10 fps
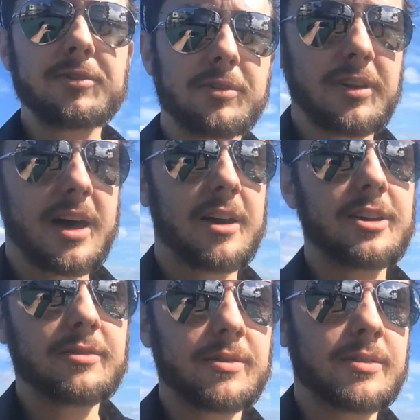May,
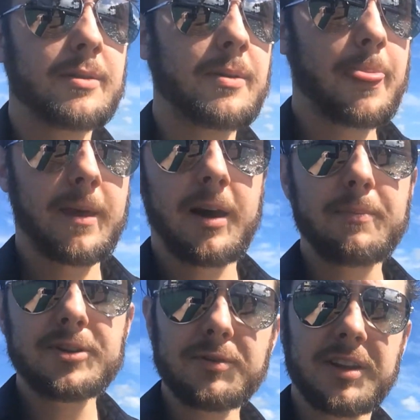and I'm
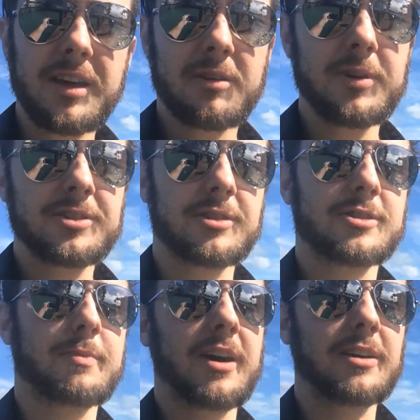going to start trying to
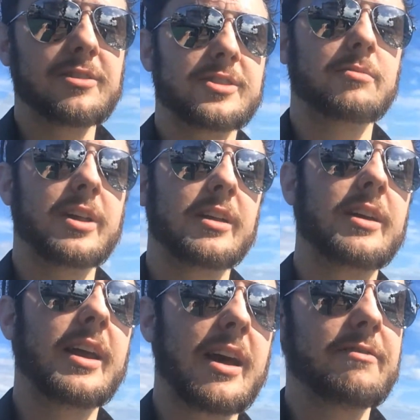share
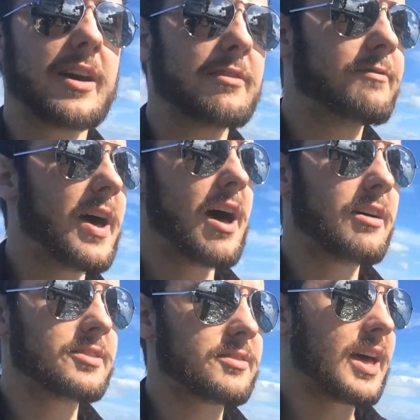values
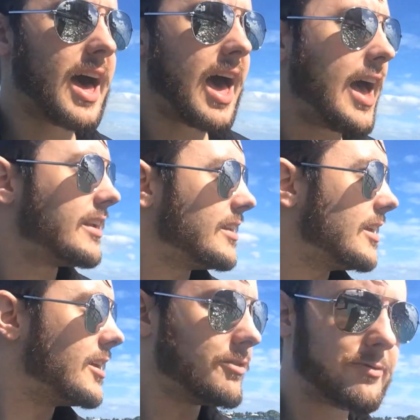with you, because
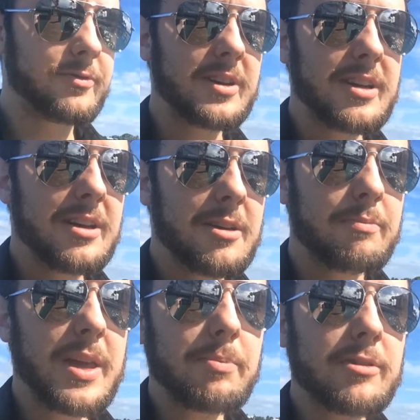I think
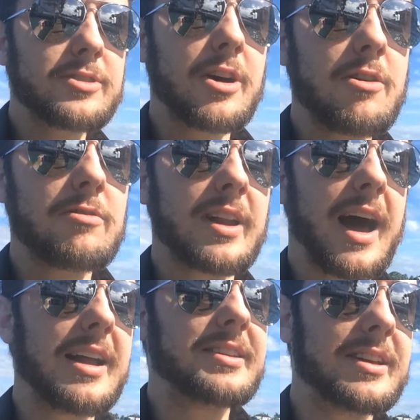that the most
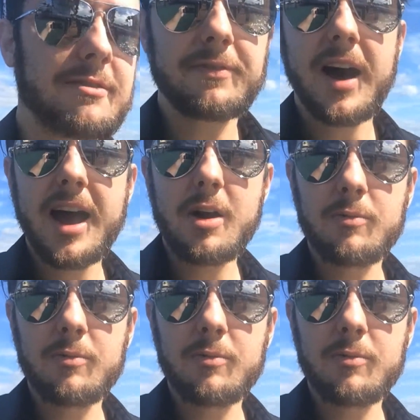important thing